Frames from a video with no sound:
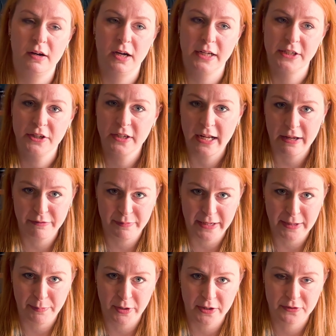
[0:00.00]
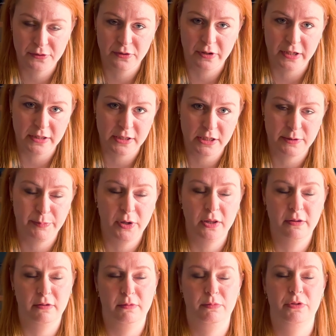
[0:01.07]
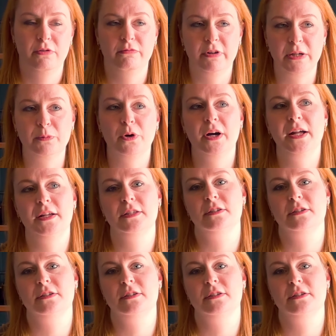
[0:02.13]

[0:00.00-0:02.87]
I don't have many plug sockets despite the, the rewire,